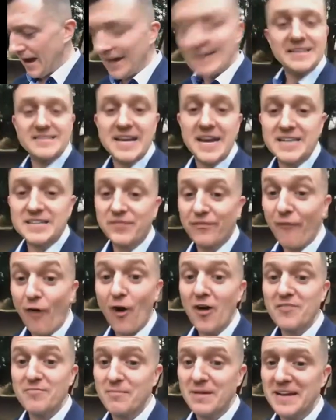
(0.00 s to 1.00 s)
and it takes
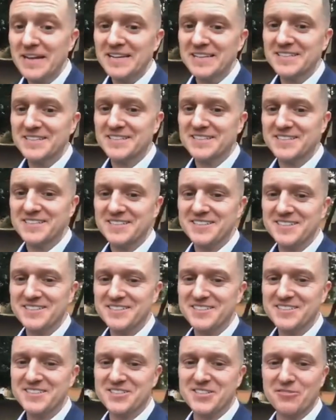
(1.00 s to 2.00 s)
five minutes
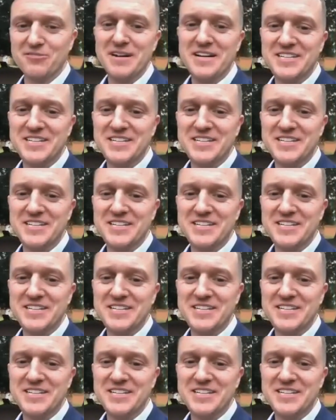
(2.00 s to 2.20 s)
to